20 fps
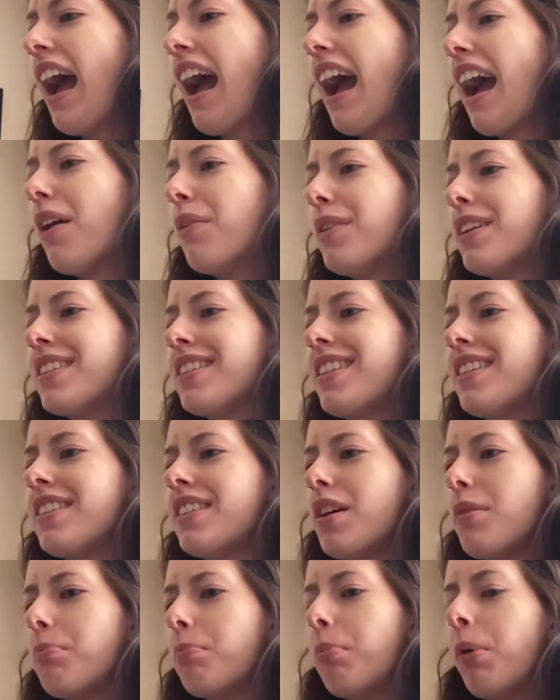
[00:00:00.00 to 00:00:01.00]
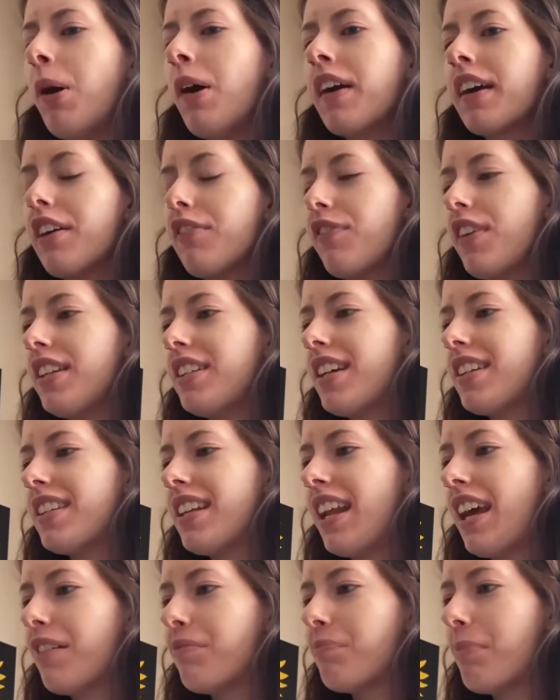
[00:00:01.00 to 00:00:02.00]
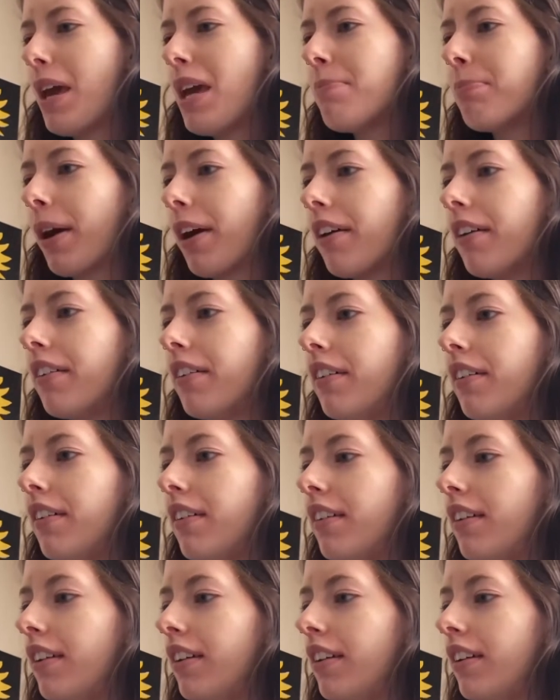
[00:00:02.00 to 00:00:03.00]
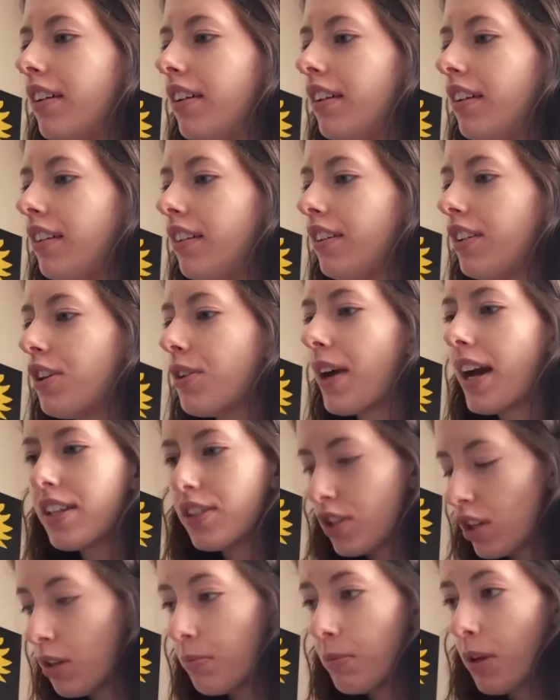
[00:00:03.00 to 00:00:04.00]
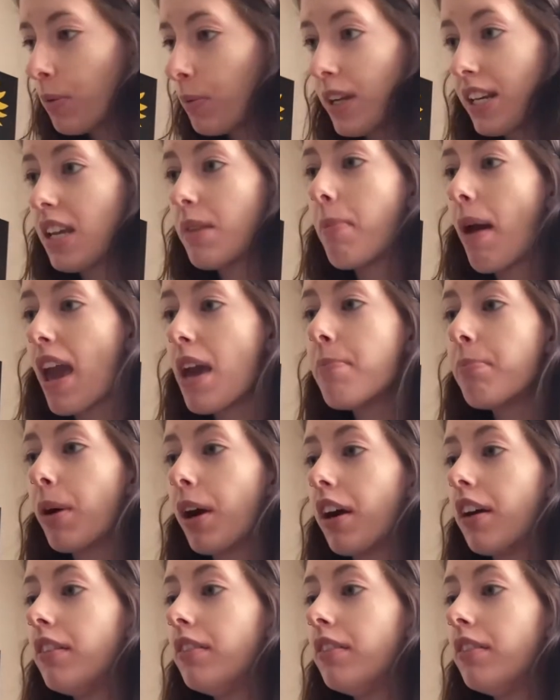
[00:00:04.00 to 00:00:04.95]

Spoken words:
How is this a book if it doesn't have paper? You guys told me we need paper.